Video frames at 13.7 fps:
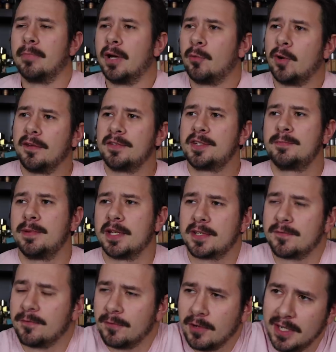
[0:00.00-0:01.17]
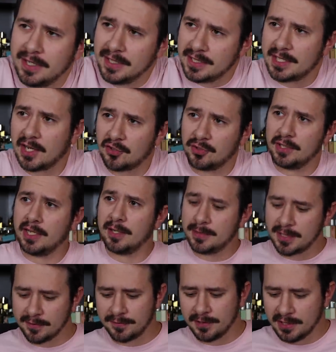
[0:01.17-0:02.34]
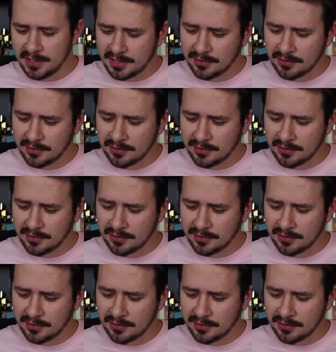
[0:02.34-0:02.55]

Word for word: My wife's best friend is actually named Tiffany,